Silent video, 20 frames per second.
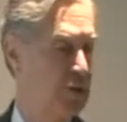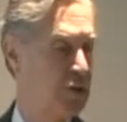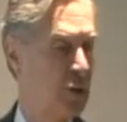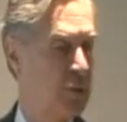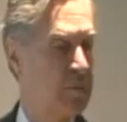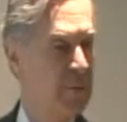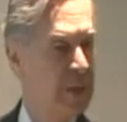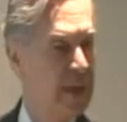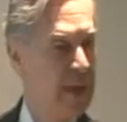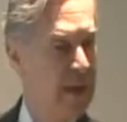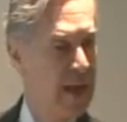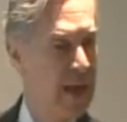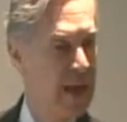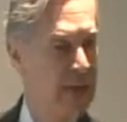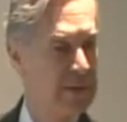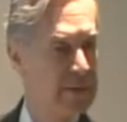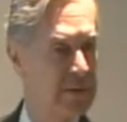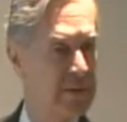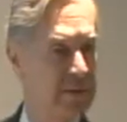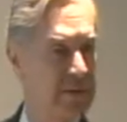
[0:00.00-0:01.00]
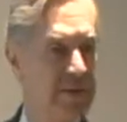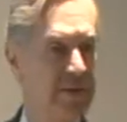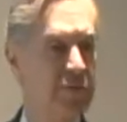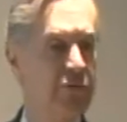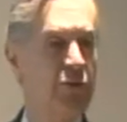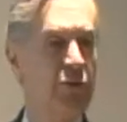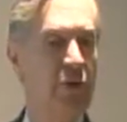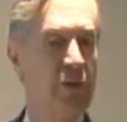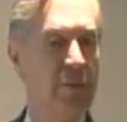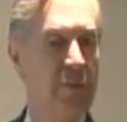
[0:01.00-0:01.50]
So the middle class is
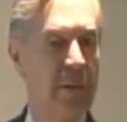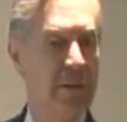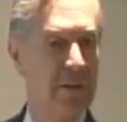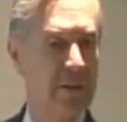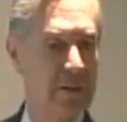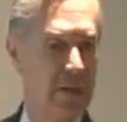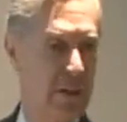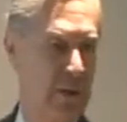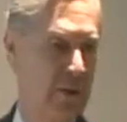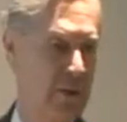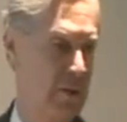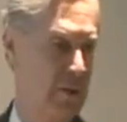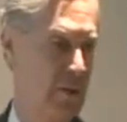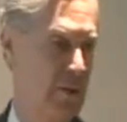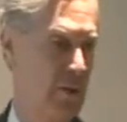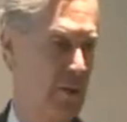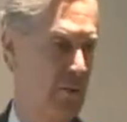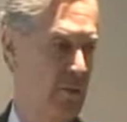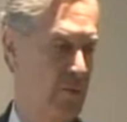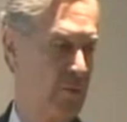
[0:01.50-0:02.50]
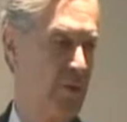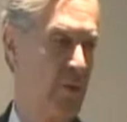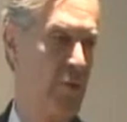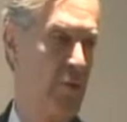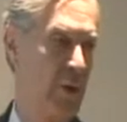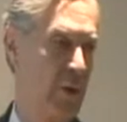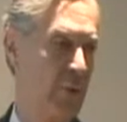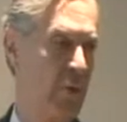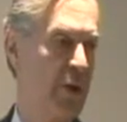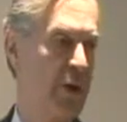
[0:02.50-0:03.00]
fundamental for
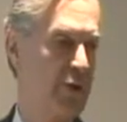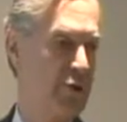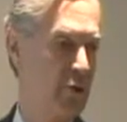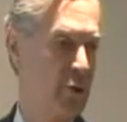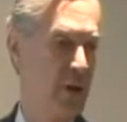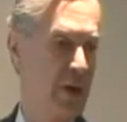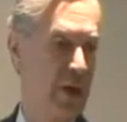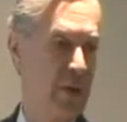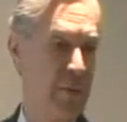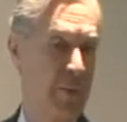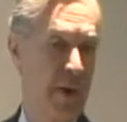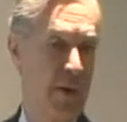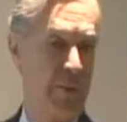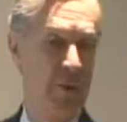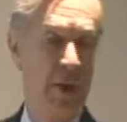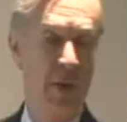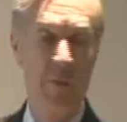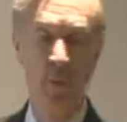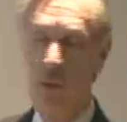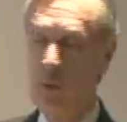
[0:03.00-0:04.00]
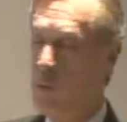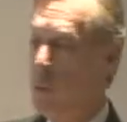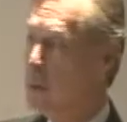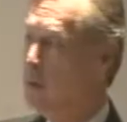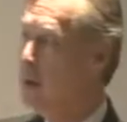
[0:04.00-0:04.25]
what we are talking about. But